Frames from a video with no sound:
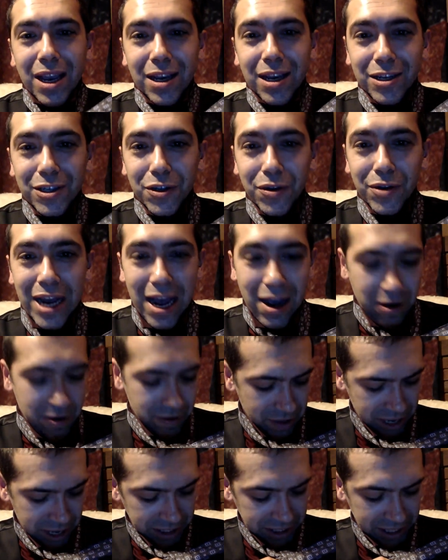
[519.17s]
So now,
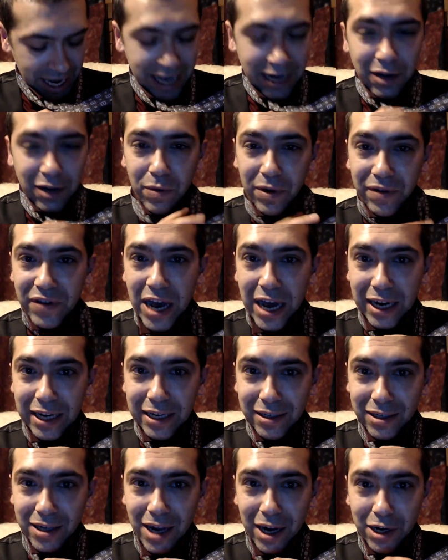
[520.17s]
this end, we've got it
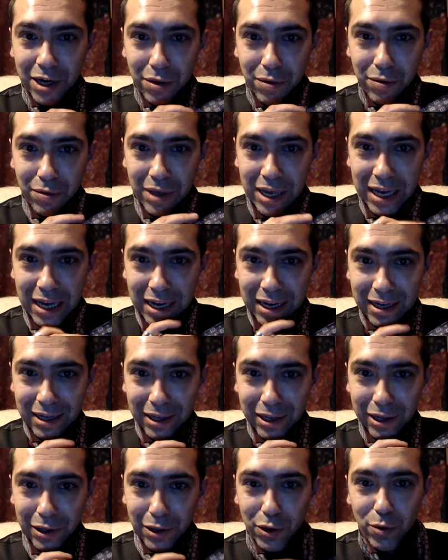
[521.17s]
tucked through the
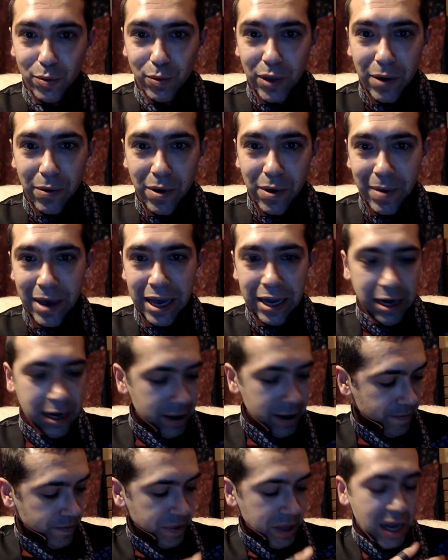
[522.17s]
loop that we made.
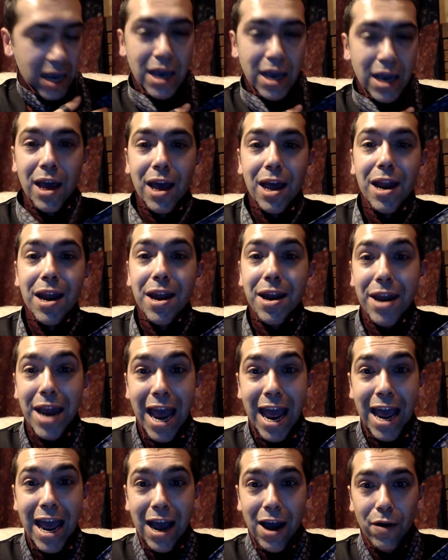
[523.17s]

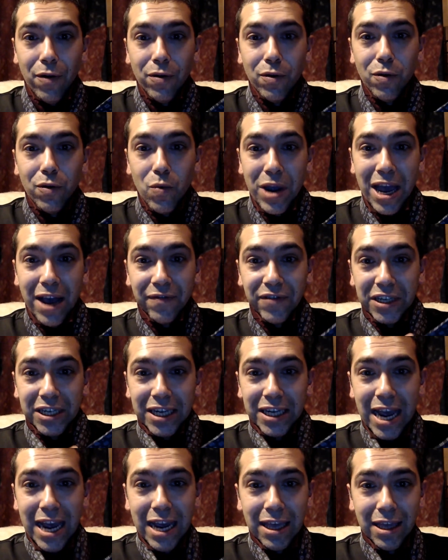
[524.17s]
Now, we have to
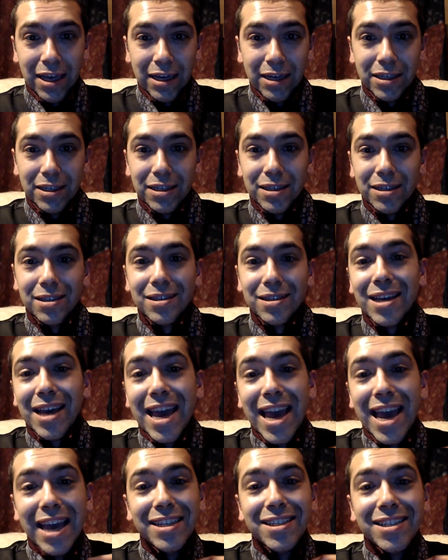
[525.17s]
take this
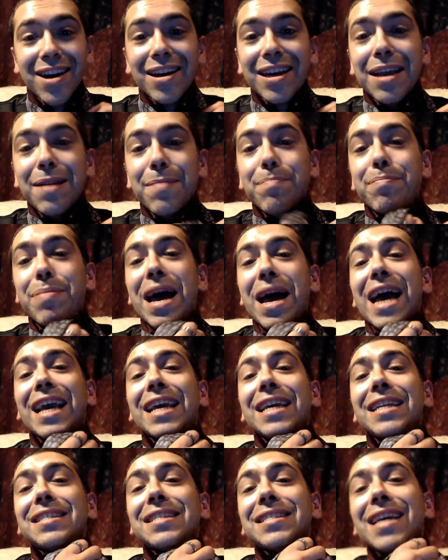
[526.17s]
and tuck it back
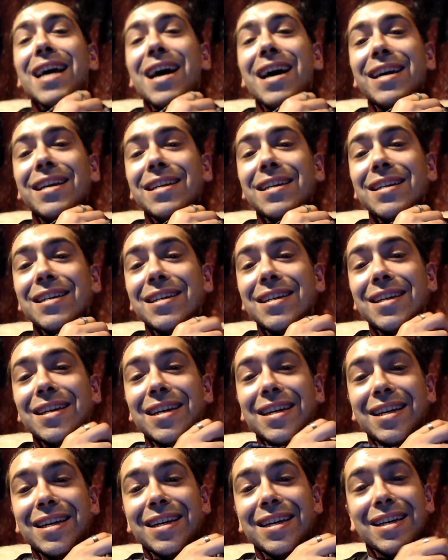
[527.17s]
inside,
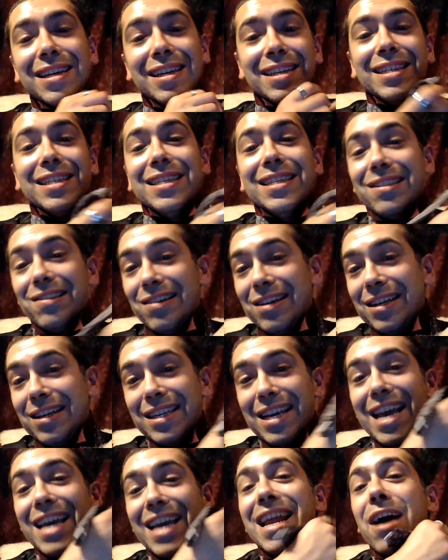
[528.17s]
all right,
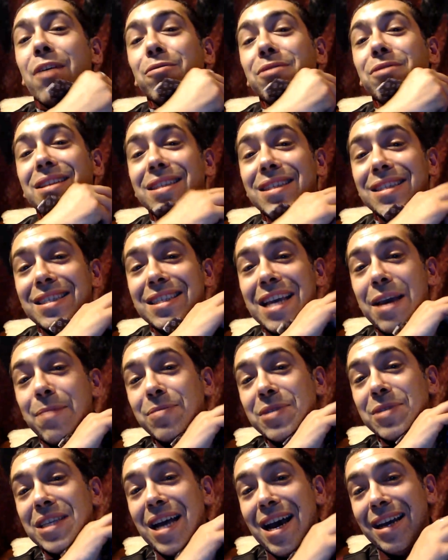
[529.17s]
and out to the same
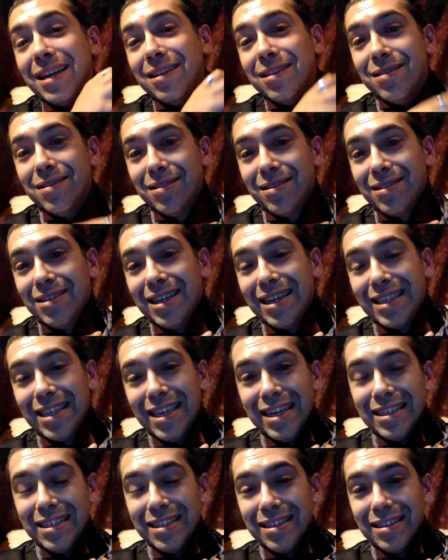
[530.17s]
side, like
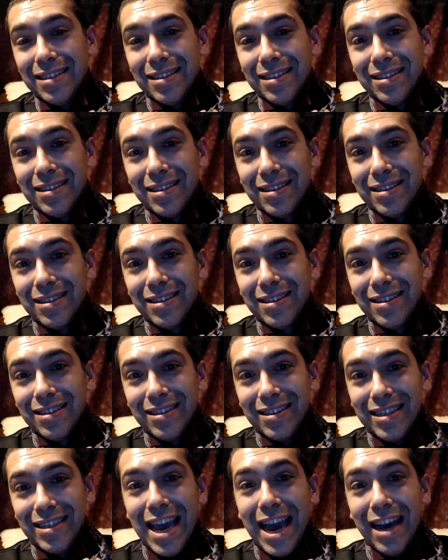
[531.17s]
this.
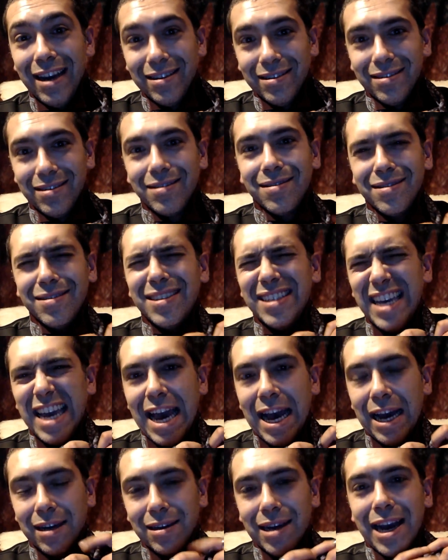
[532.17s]
Yeah,
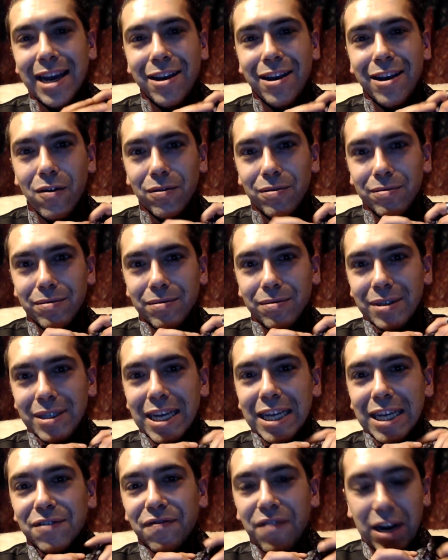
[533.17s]
I know.
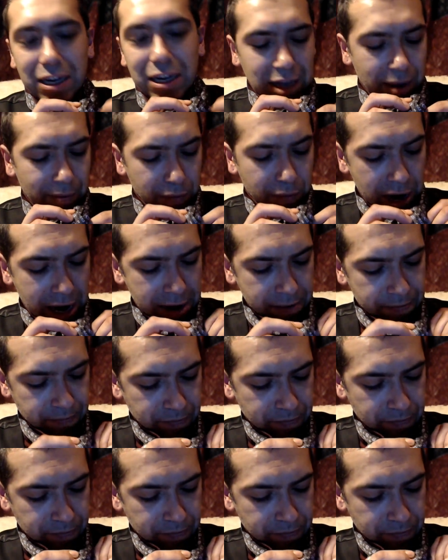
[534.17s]
That's fucked up, right?